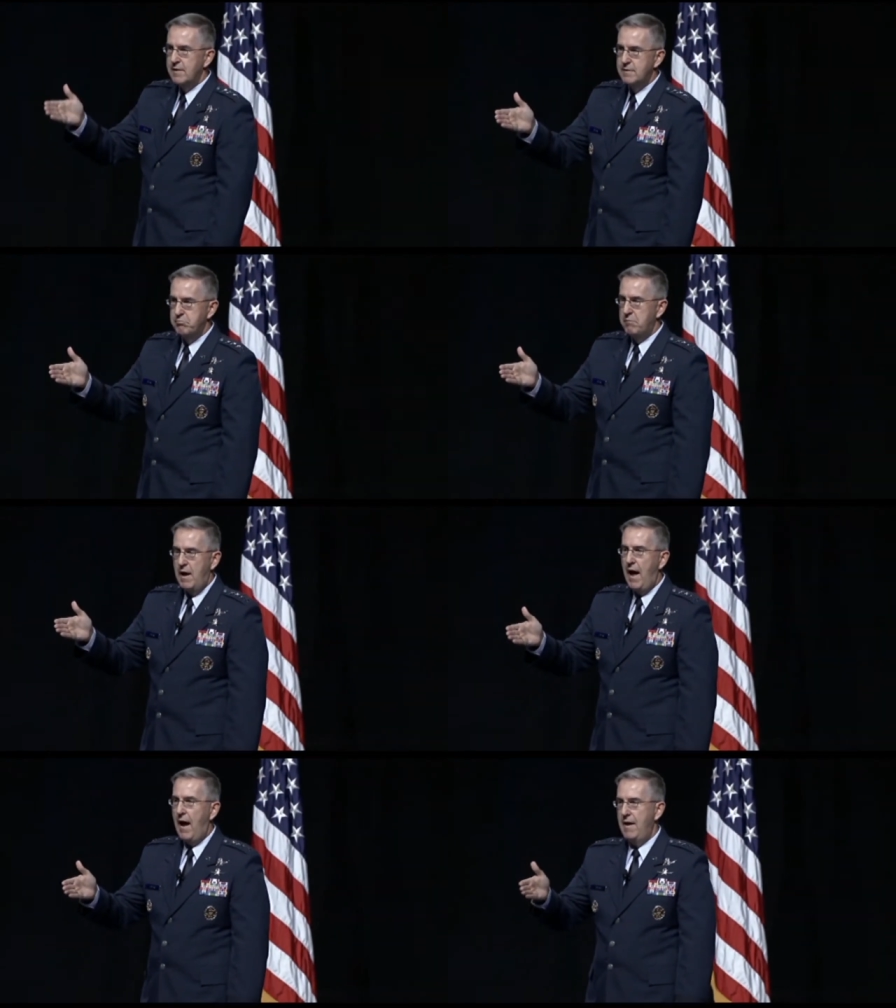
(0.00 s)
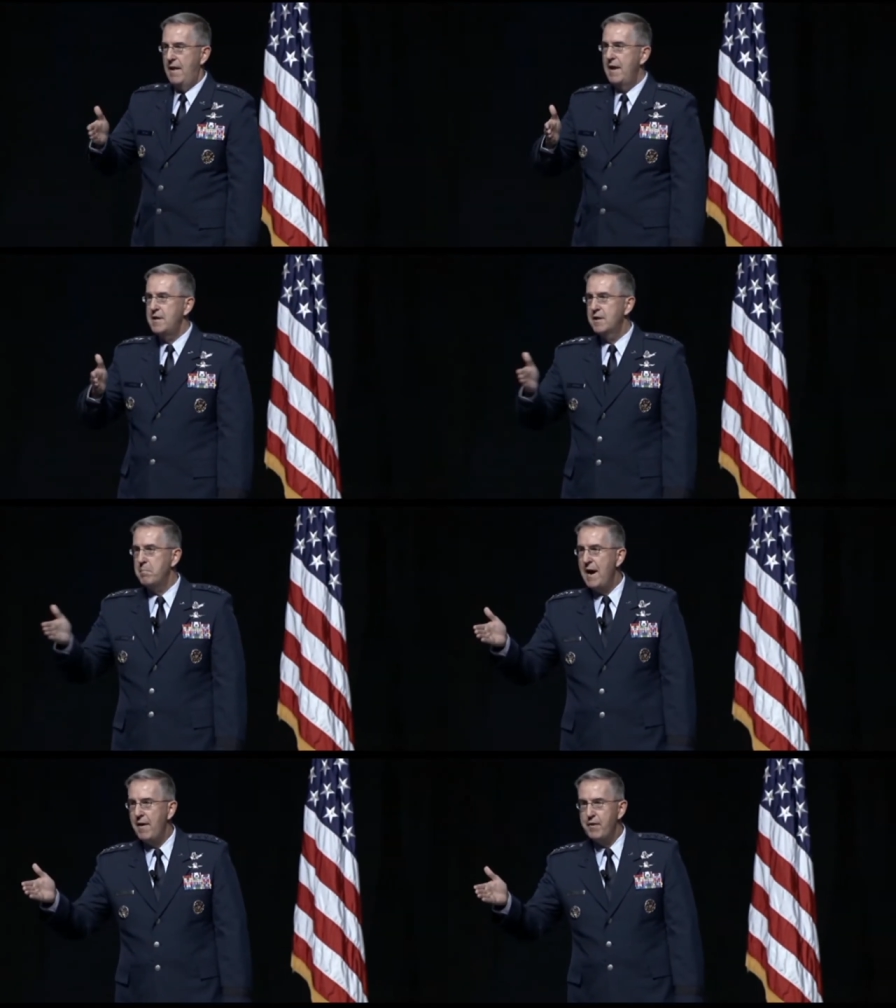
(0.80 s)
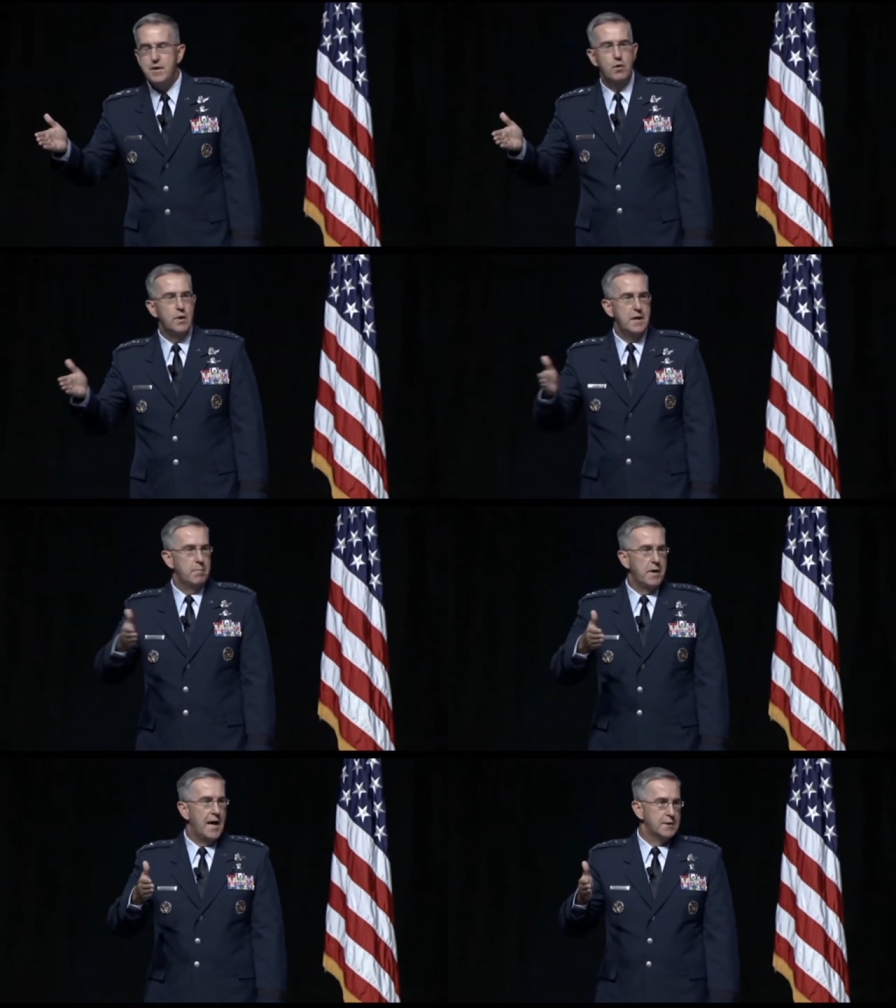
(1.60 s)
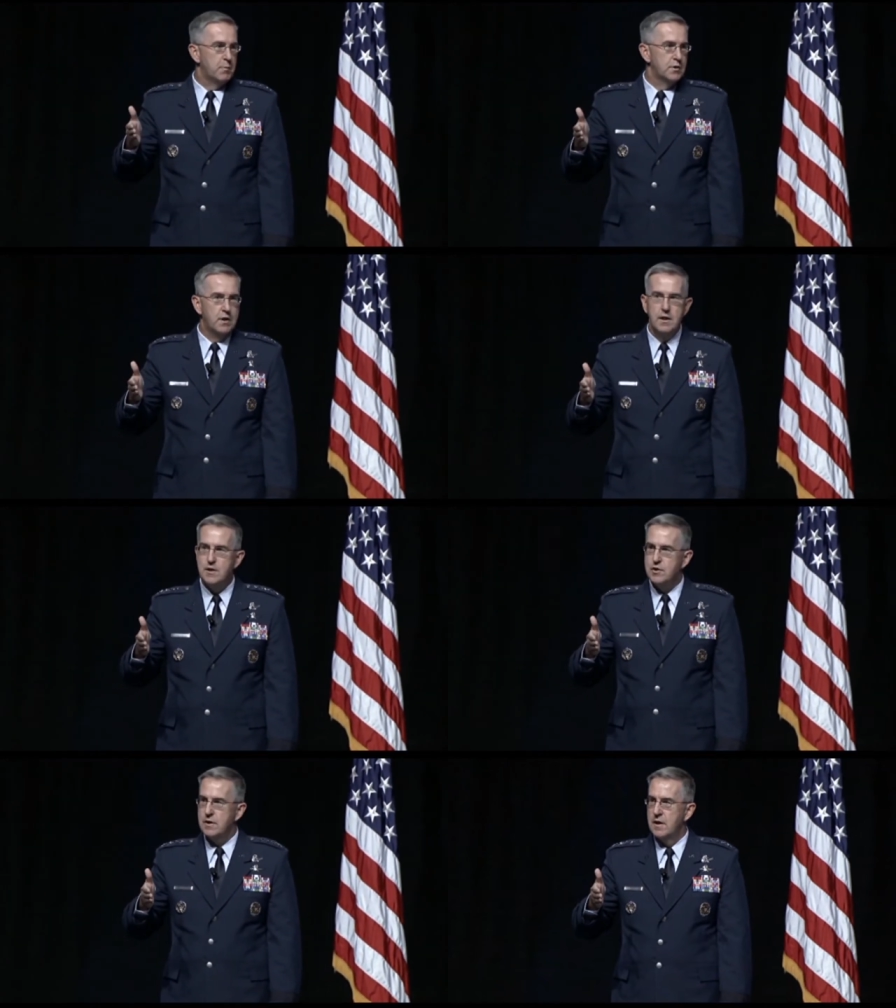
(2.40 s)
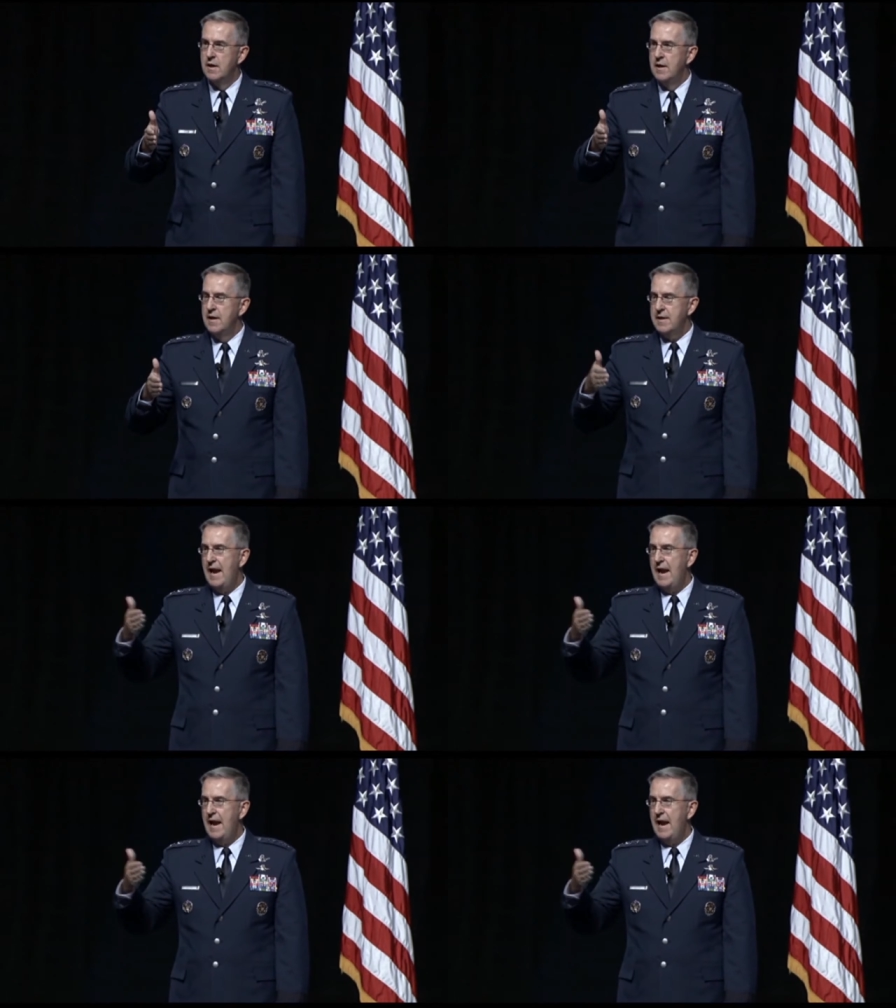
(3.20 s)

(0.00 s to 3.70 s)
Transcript: It's, it's, uh, and they did the math on the Iridium Cosmos collision